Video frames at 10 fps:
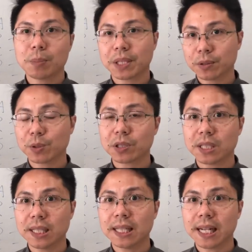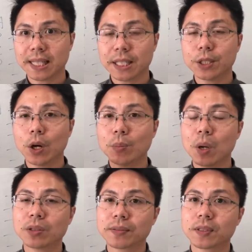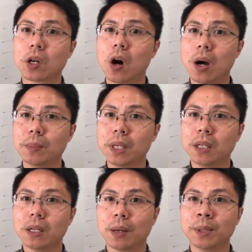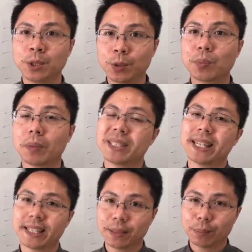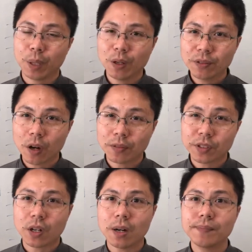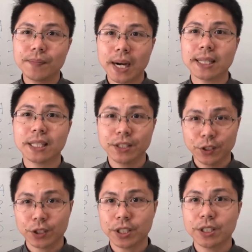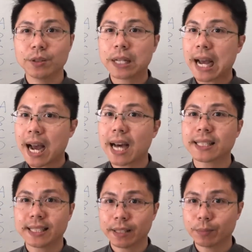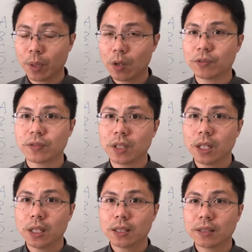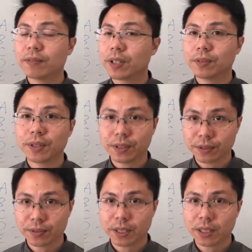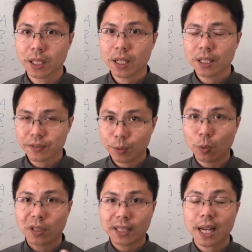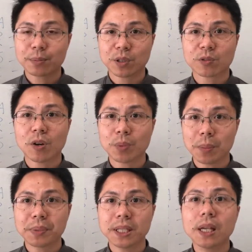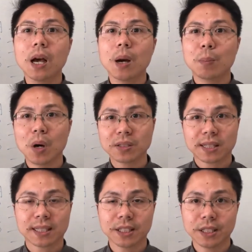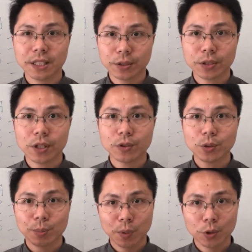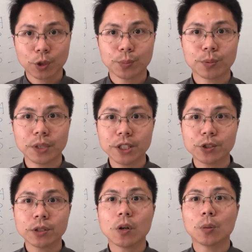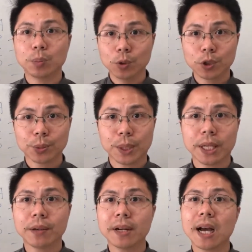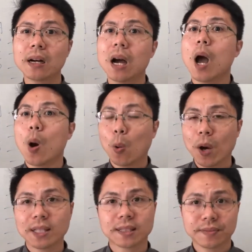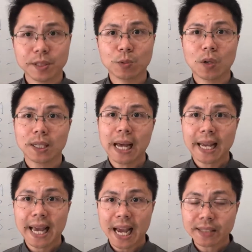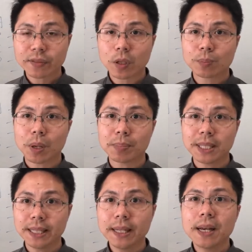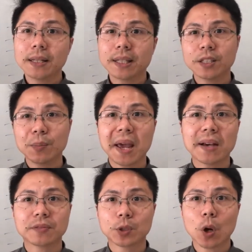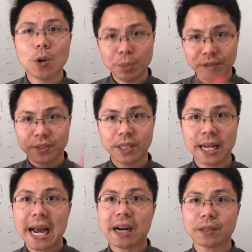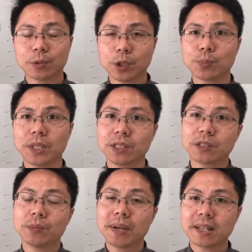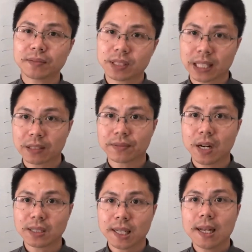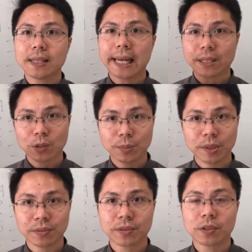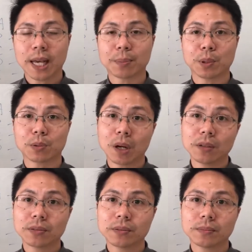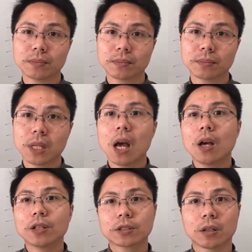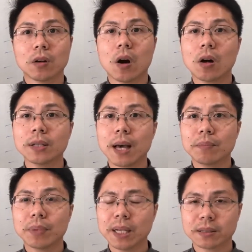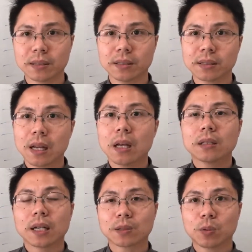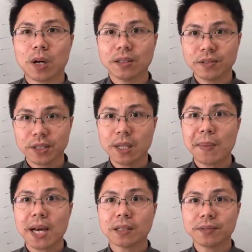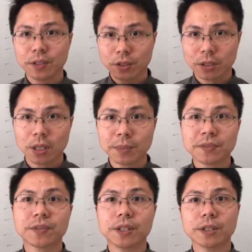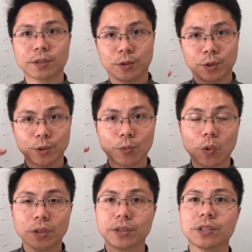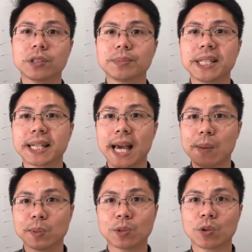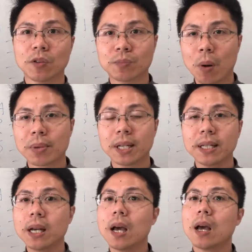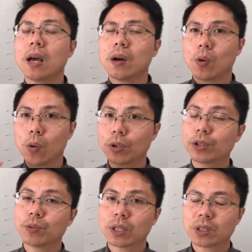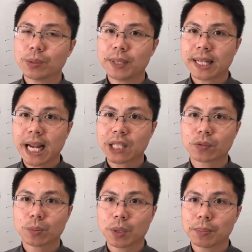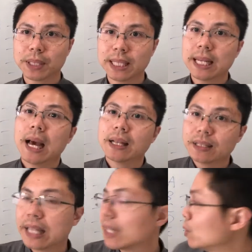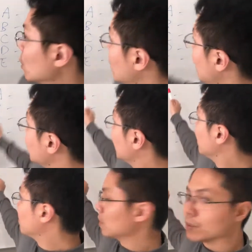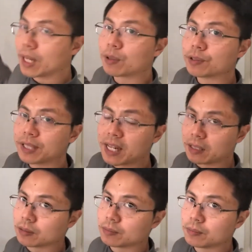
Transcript: Because you see, most of the time, you probably can get both over time, but initially you can't get both. They're very, very different. If you want a capital growth property, most likely you need to go to a blue chip region or blue chip area. Whereas if you want a cash flow property, then you may have to go a bit further out, which means you may have to sacrifice that little bit of capital growth. So on that basis, that's why if you determine first, do you want this to be a capital growth property or do you want it to be a cash flow property, then your criteria will narrow down.